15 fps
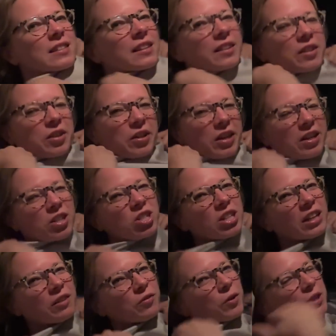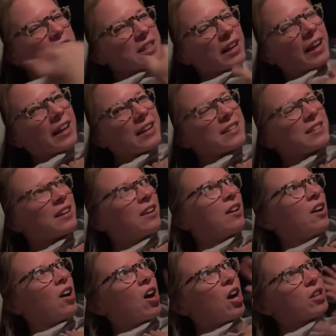little sheet for tonight.
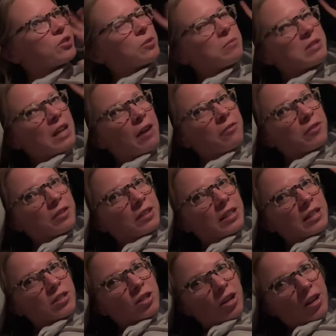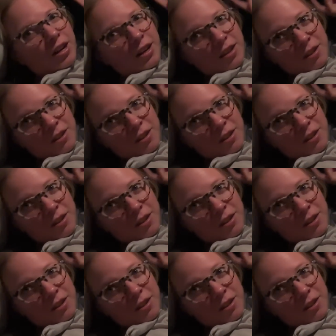Also, I'm definitely turning the